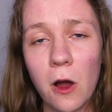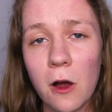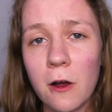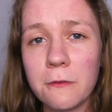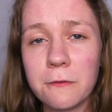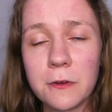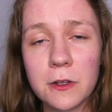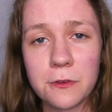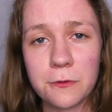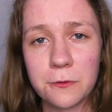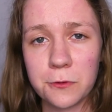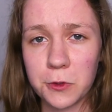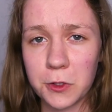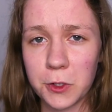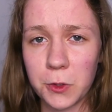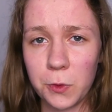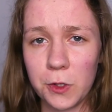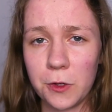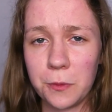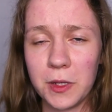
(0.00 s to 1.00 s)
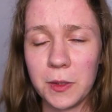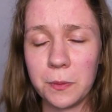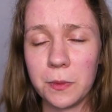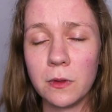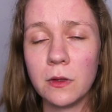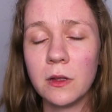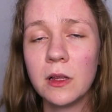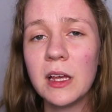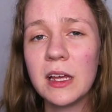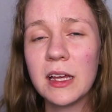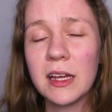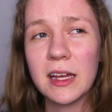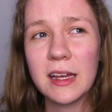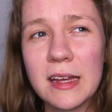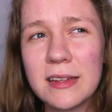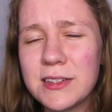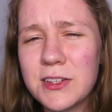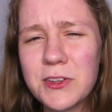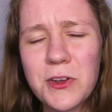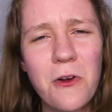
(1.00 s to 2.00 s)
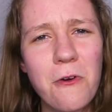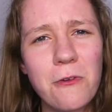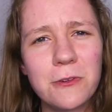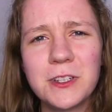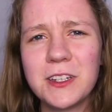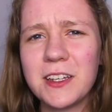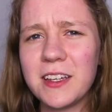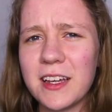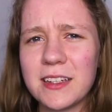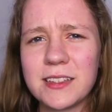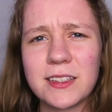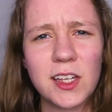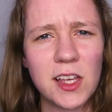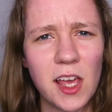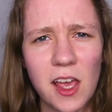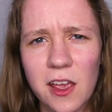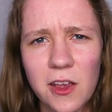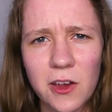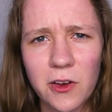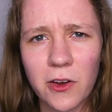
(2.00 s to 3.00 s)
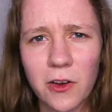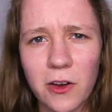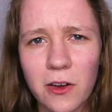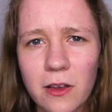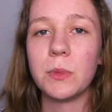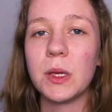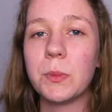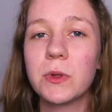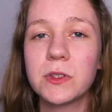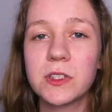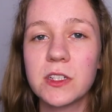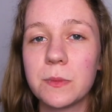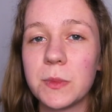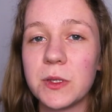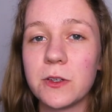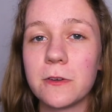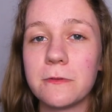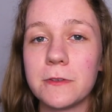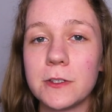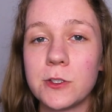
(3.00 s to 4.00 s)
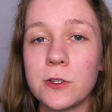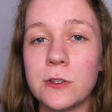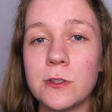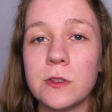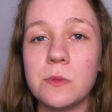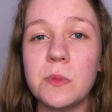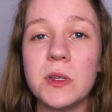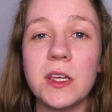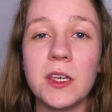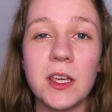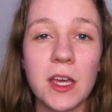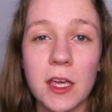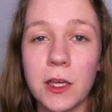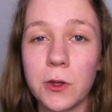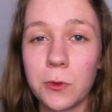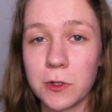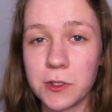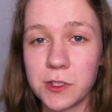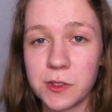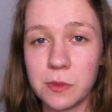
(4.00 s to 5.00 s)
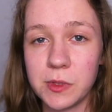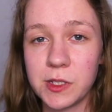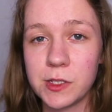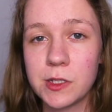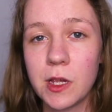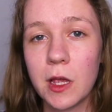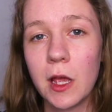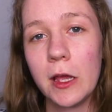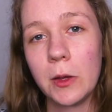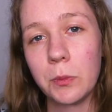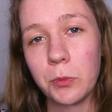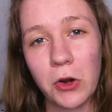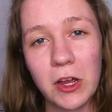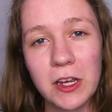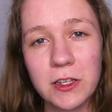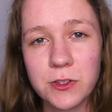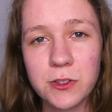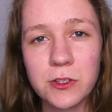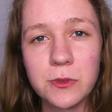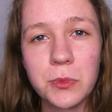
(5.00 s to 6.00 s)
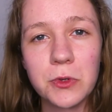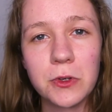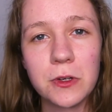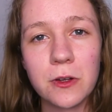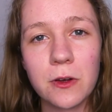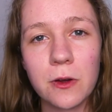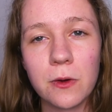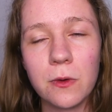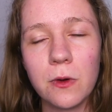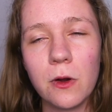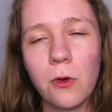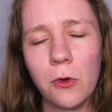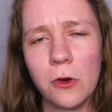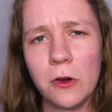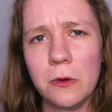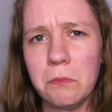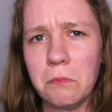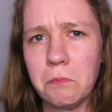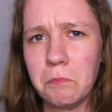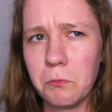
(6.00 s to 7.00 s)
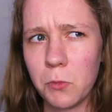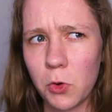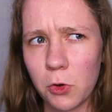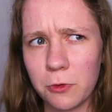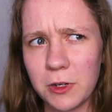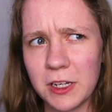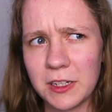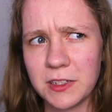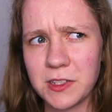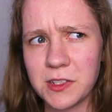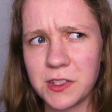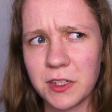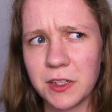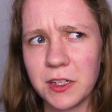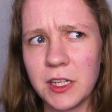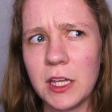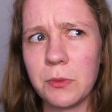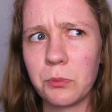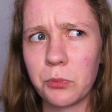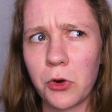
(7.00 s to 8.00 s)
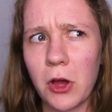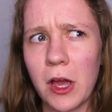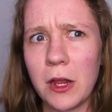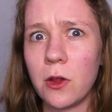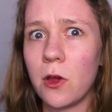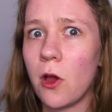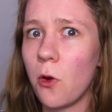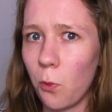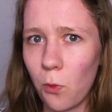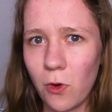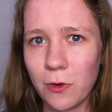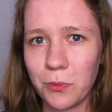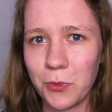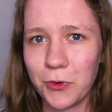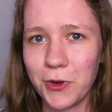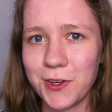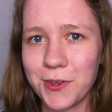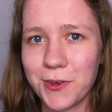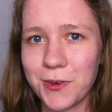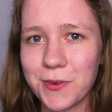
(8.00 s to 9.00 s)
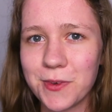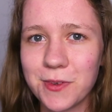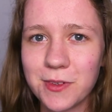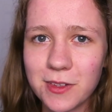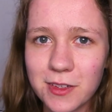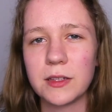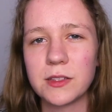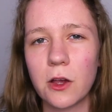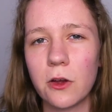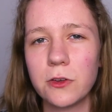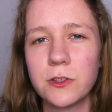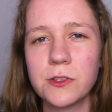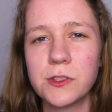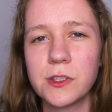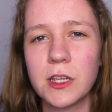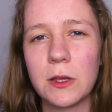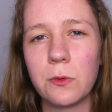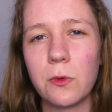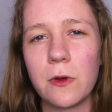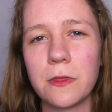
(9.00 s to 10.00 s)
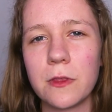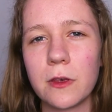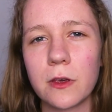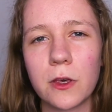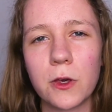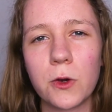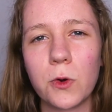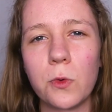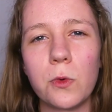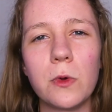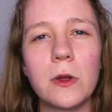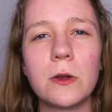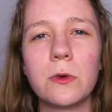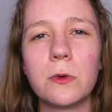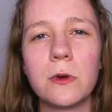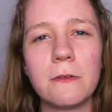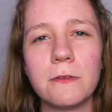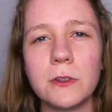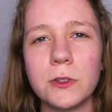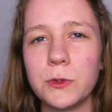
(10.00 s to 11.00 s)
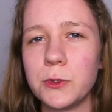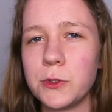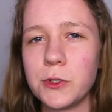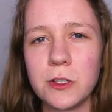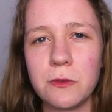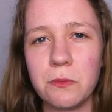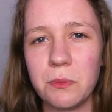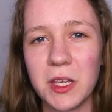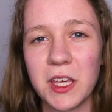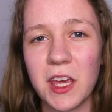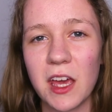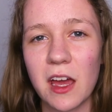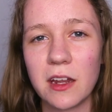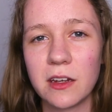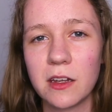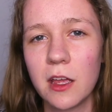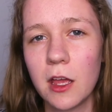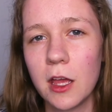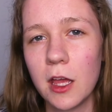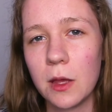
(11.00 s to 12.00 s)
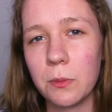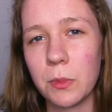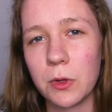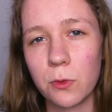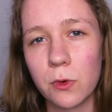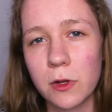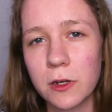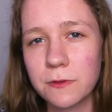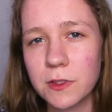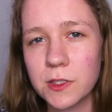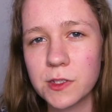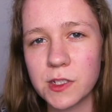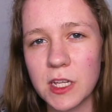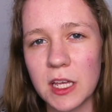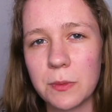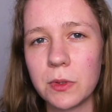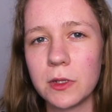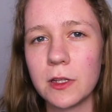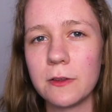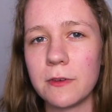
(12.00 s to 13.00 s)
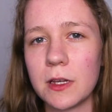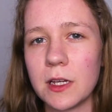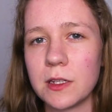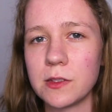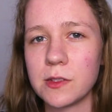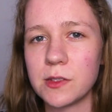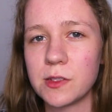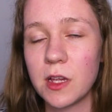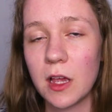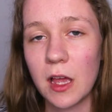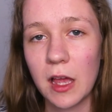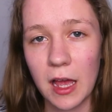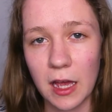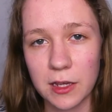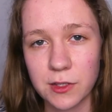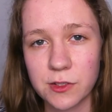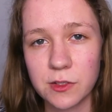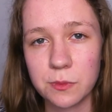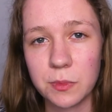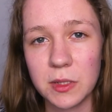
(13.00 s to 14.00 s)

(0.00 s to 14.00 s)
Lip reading: of and for queer people, and it only gets gayer. People dub Eurovision to be Gay Christmas, Pride 2.0, or more realistically, Pride 1.0. It's hard to say when the queer revolution began, but one of the staple events has to